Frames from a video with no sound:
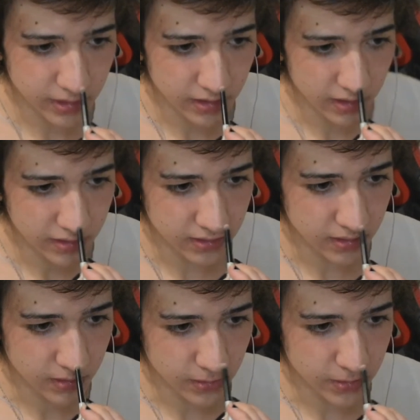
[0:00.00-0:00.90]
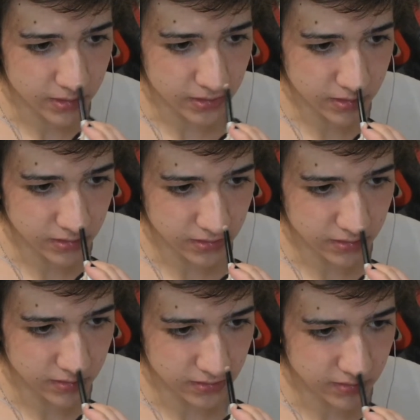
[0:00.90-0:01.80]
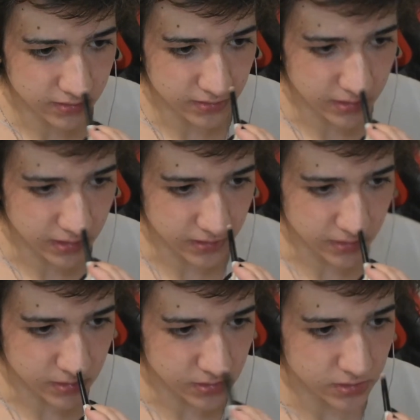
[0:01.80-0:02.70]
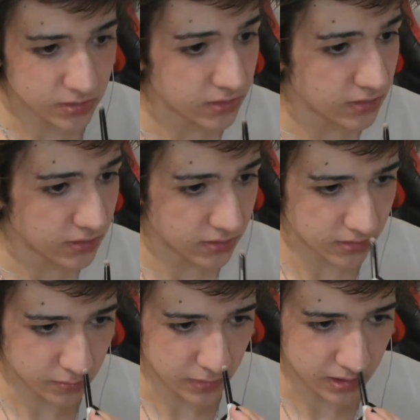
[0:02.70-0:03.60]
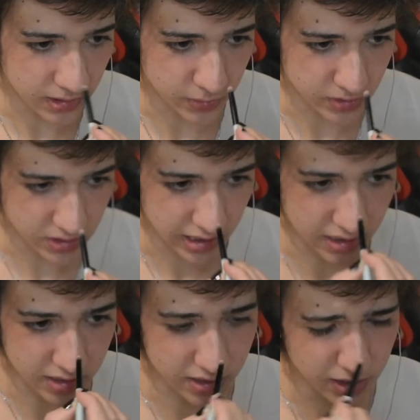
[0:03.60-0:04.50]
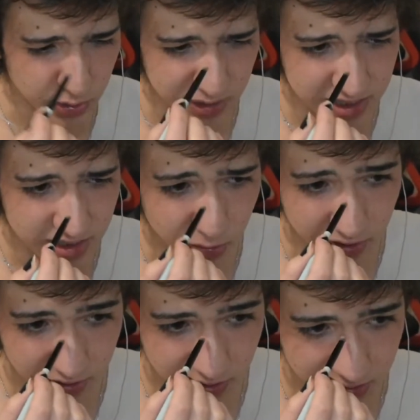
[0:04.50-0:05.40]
at the corner, like this. Make it look shiny, greasy, oily, and